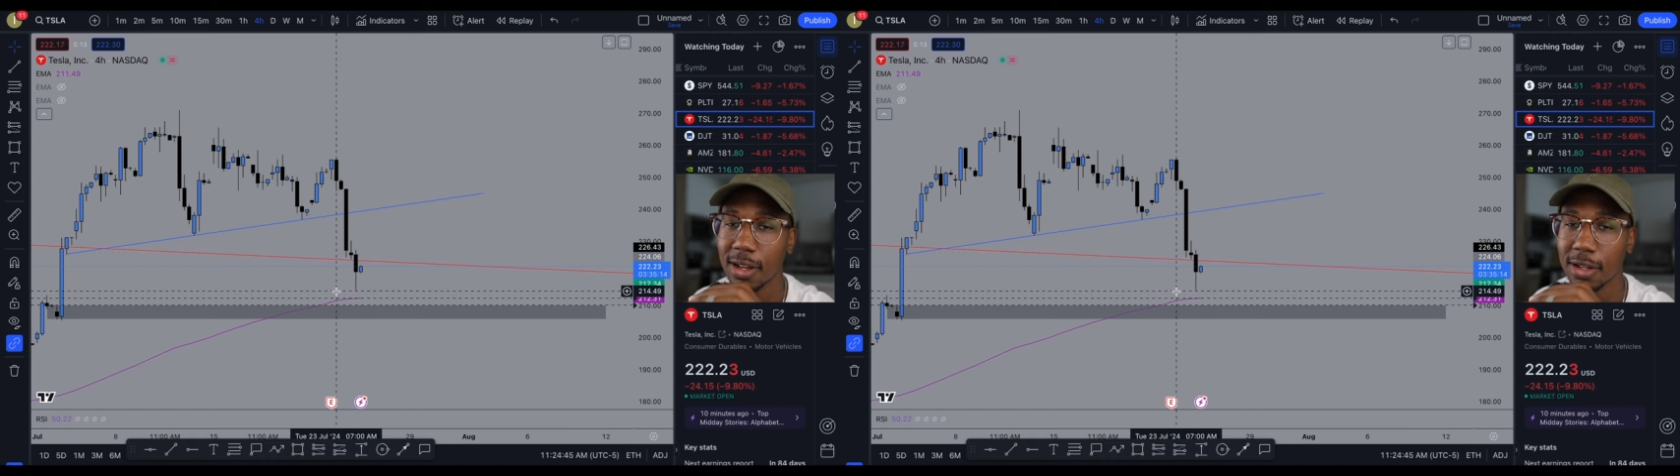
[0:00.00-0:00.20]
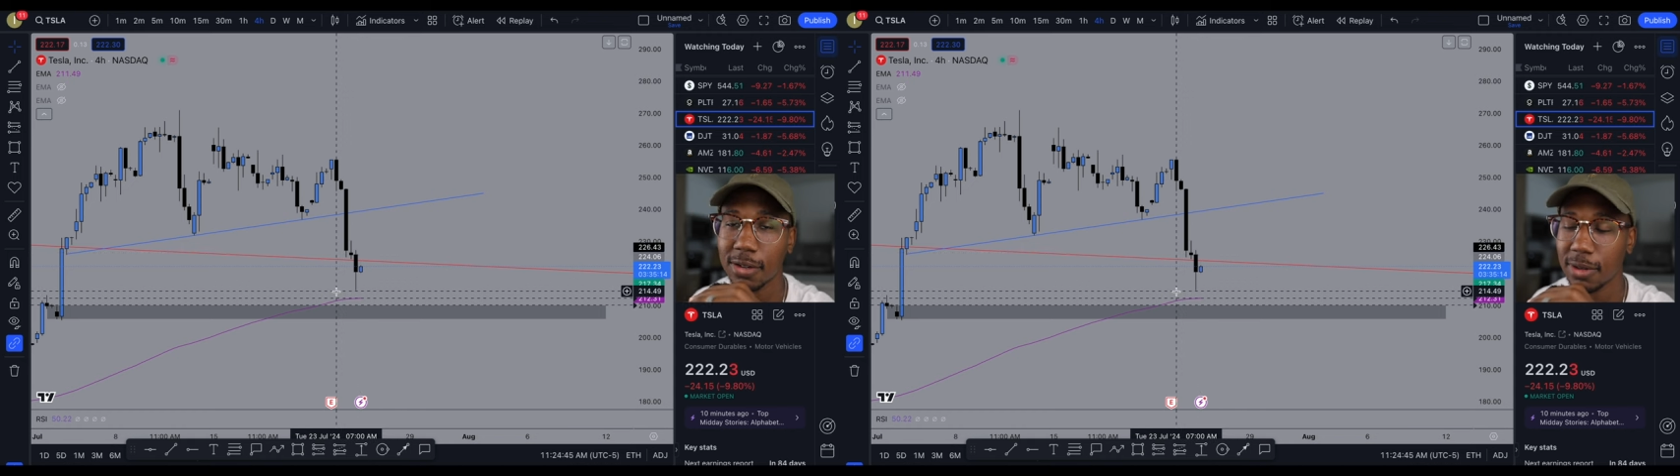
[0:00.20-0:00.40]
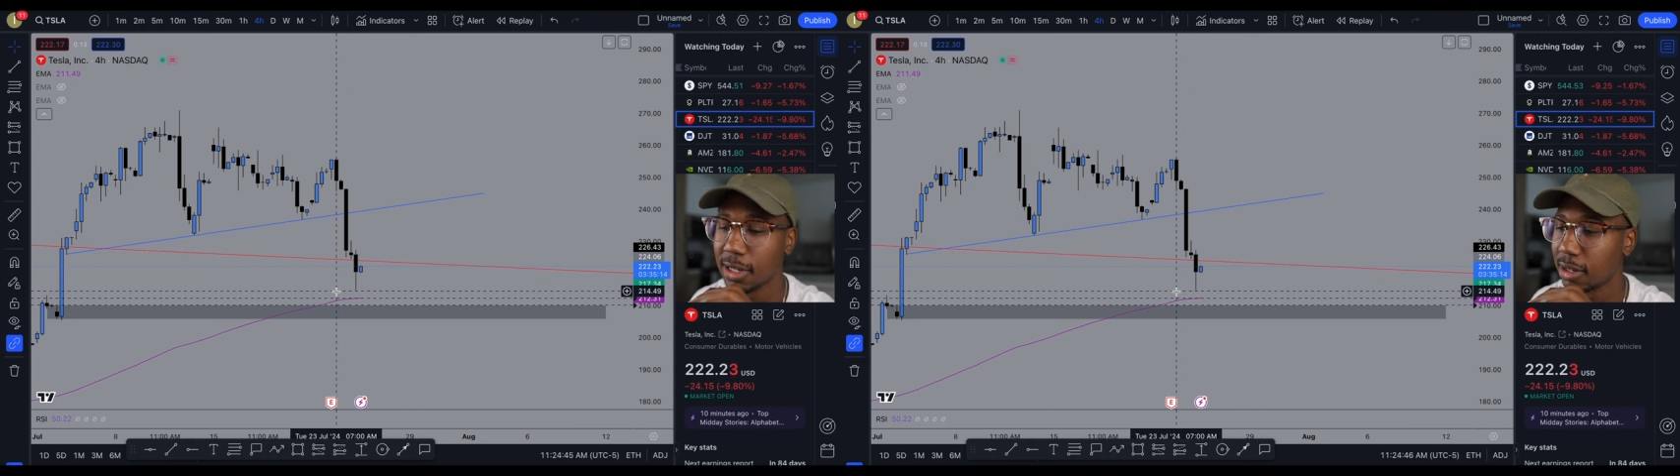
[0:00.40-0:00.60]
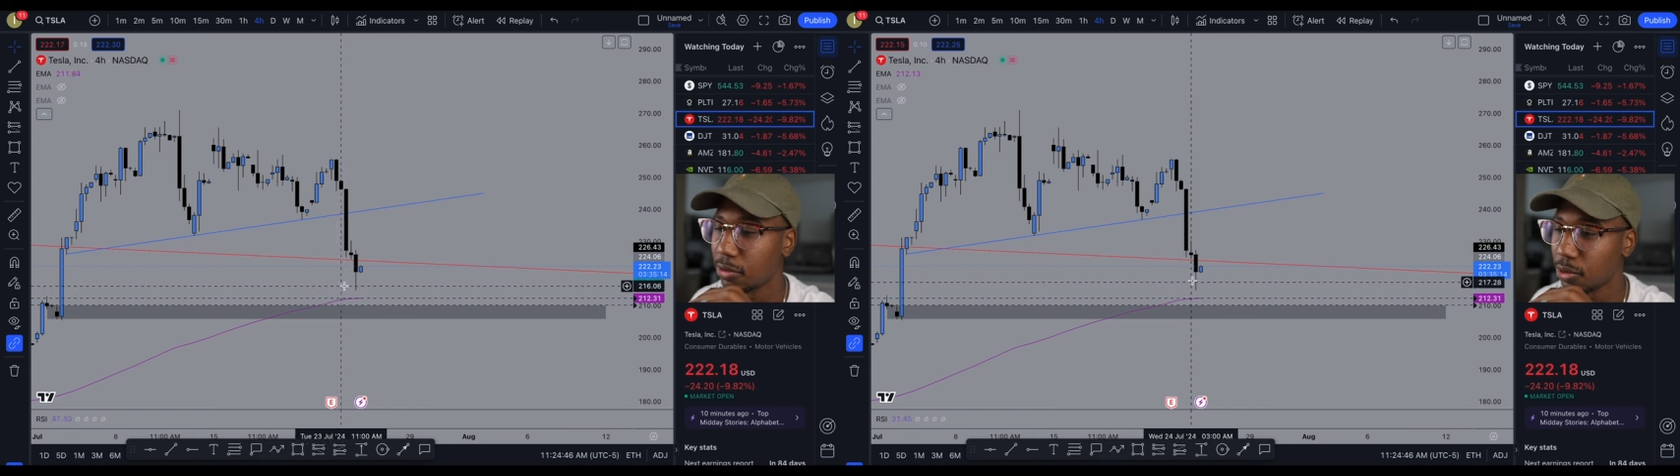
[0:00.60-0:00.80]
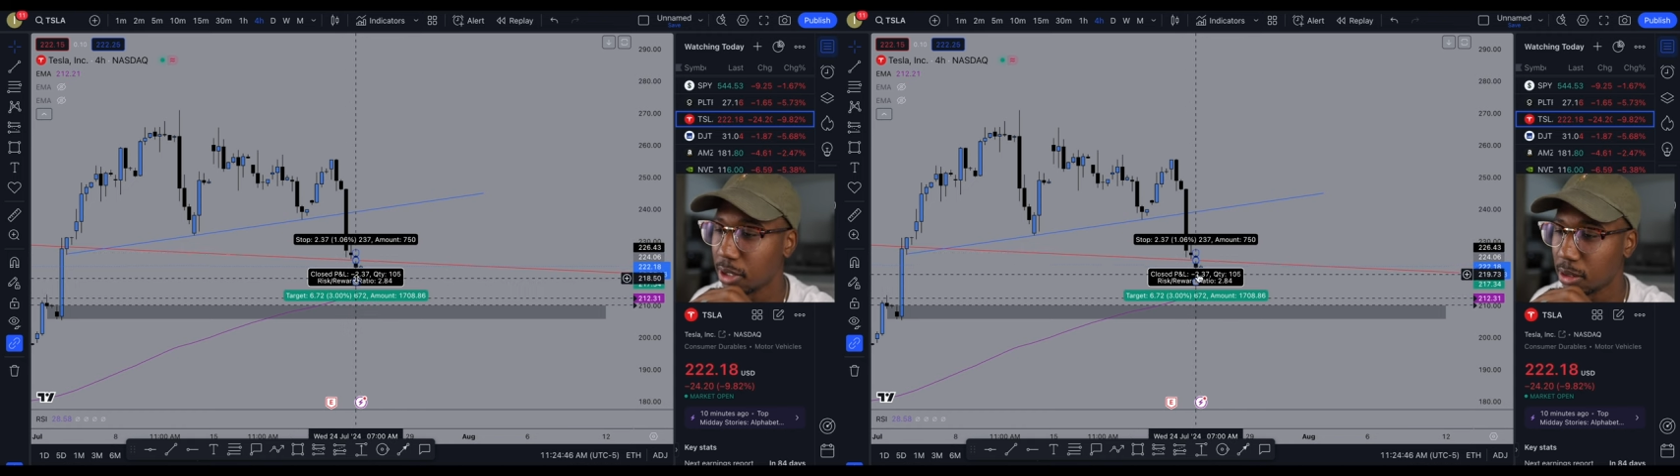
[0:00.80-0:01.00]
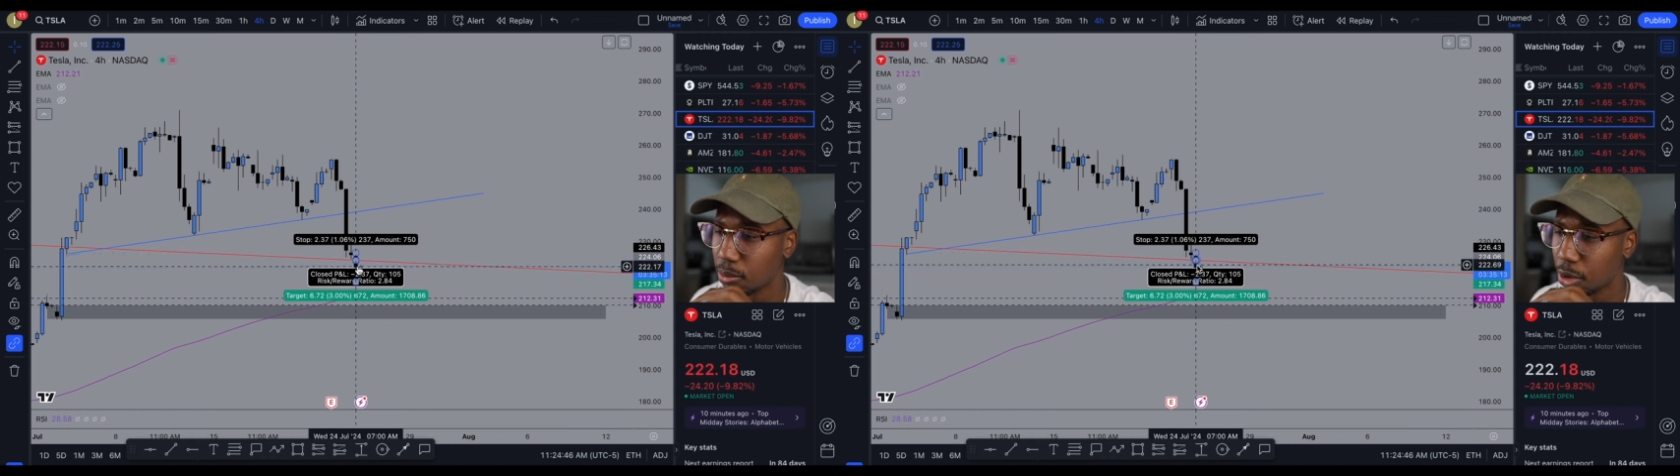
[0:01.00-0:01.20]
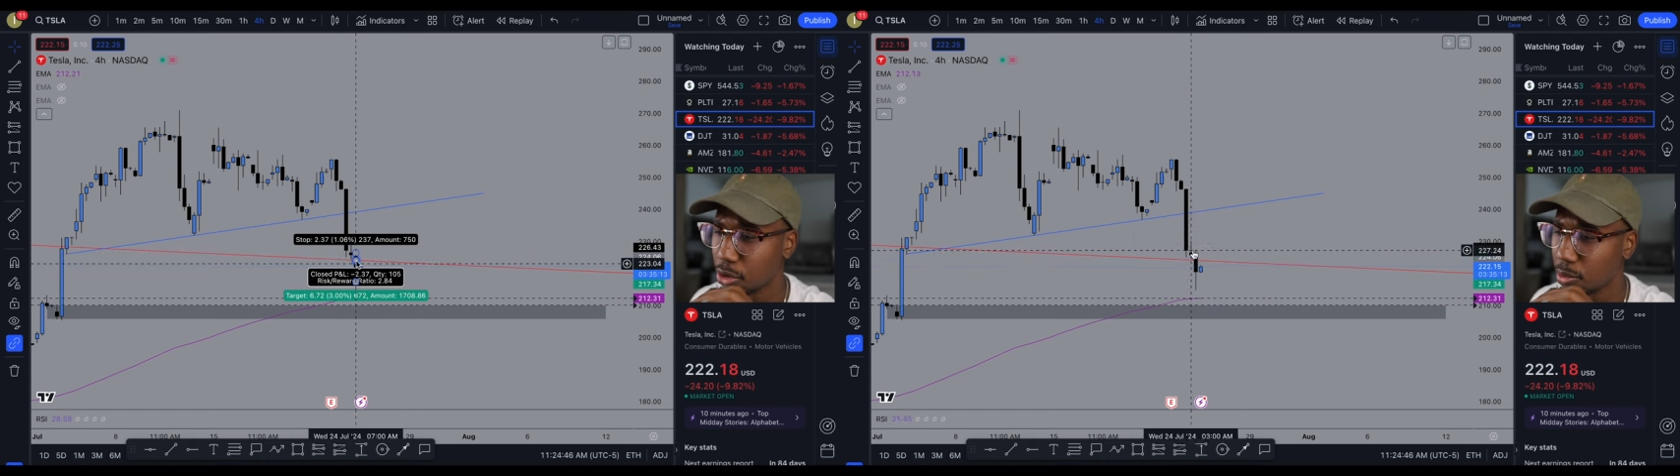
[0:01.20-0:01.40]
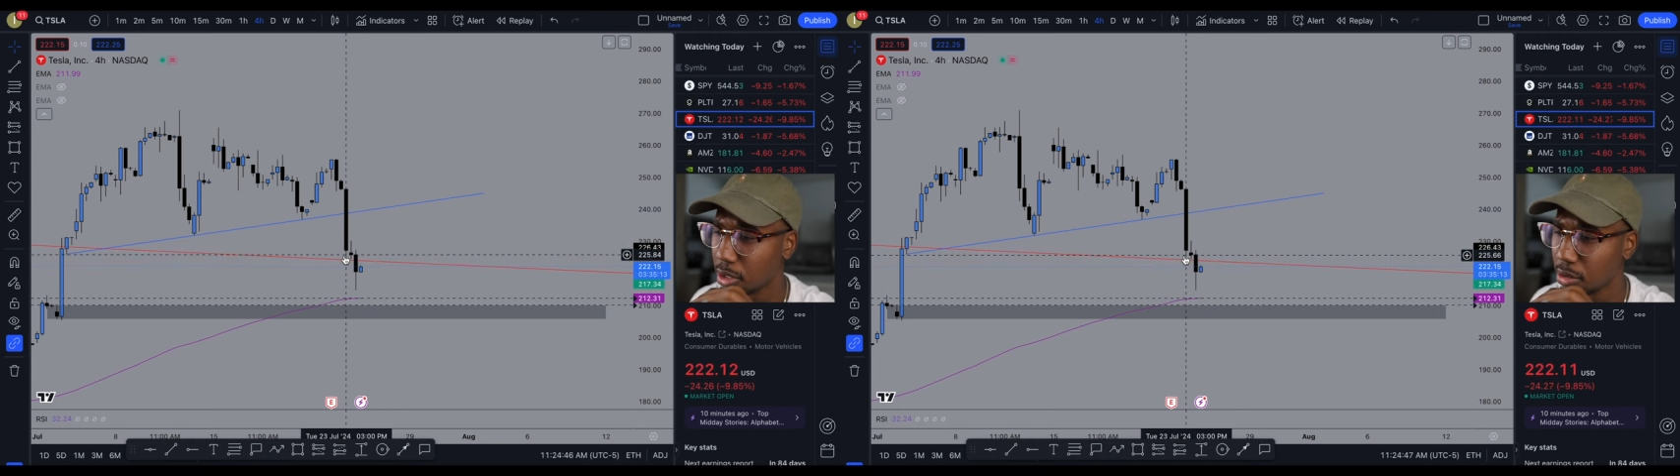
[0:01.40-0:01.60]
I knew that if we
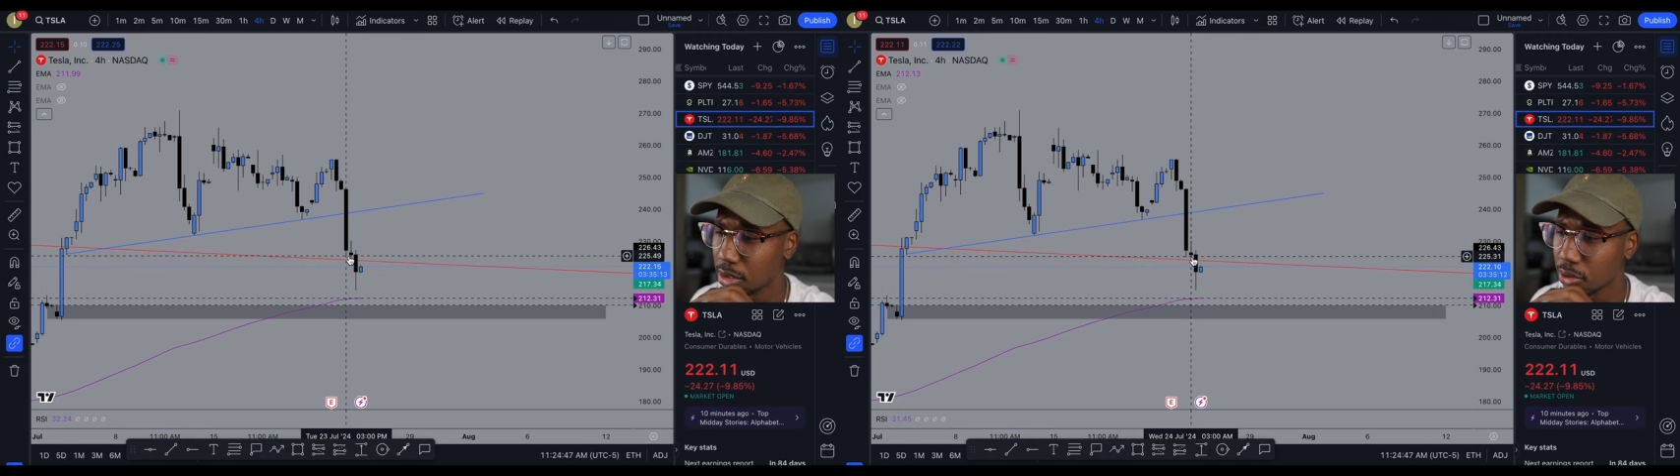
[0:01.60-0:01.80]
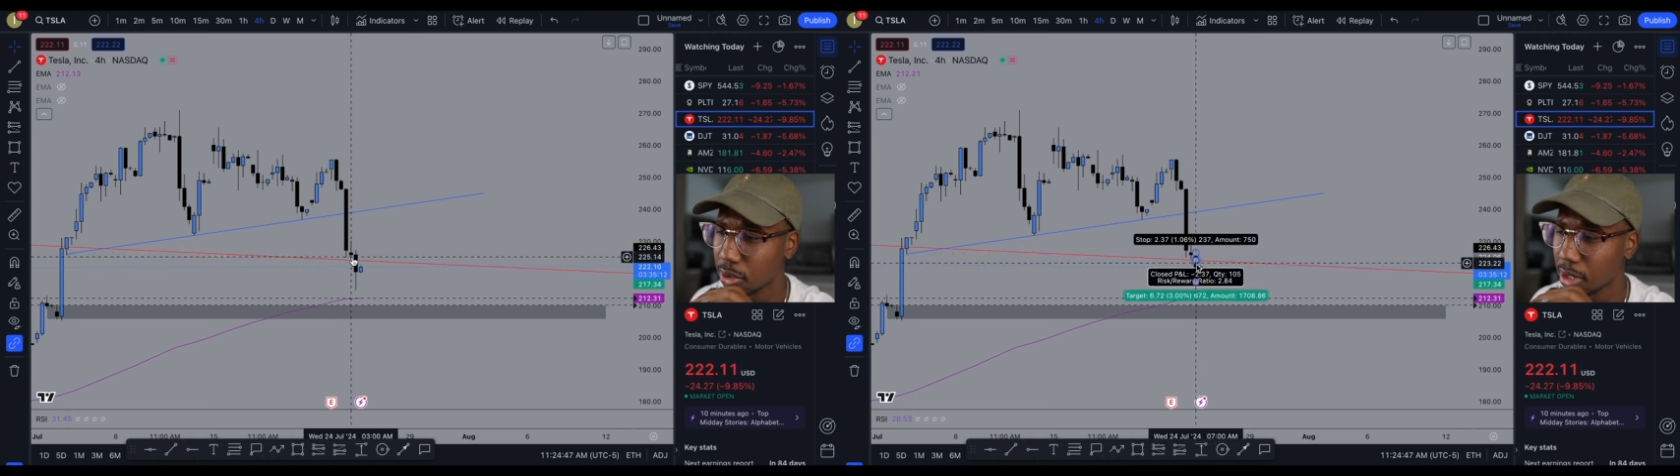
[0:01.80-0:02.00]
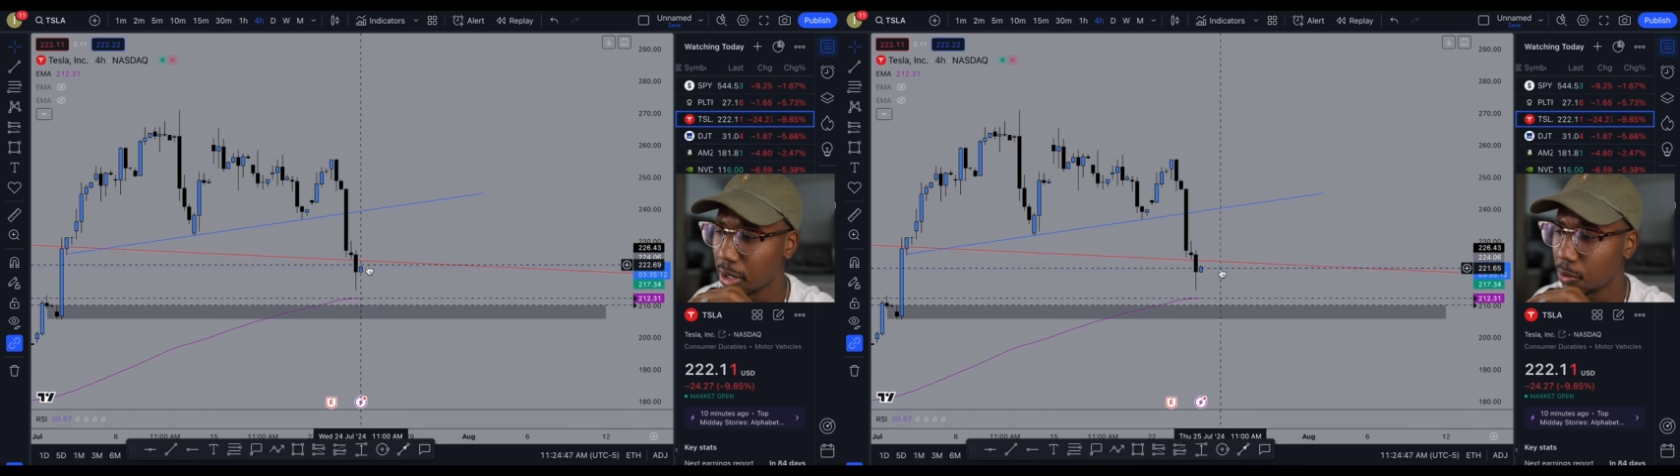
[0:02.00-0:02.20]
broke below this trend line,